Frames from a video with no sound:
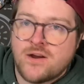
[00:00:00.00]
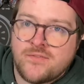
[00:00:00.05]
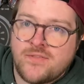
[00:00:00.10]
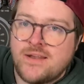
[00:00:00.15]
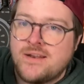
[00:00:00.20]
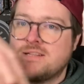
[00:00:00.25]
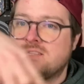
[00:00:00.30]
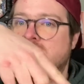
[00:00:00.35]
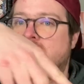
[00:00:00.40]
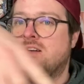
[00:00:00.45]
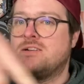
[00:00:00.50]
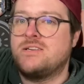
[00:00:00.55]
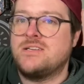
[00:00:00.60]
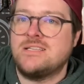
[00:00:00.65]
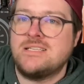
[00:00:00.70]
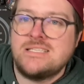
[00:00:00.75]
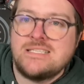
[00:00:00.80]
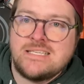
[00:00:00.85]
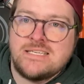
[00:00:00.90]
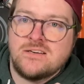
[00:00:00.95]
and then it's all
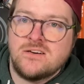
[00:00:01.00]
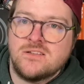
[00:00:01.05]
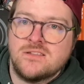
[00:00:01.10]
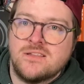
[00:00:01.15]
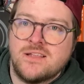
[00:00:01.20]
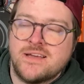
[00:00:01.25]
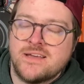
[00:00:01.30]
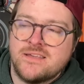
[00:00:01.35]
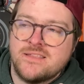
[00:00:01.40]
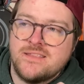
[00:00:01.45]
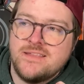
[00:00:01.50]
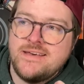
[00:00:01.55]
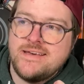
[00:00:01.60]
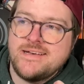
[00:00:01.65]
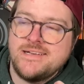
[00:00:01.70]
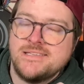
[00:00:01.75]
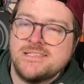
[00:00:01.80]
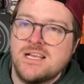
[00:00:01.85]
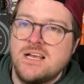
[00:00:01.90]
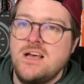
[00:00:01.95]
just sealed like
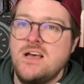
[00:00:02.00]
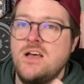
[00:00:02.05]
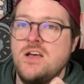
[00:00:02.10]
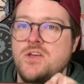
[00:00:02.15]
this,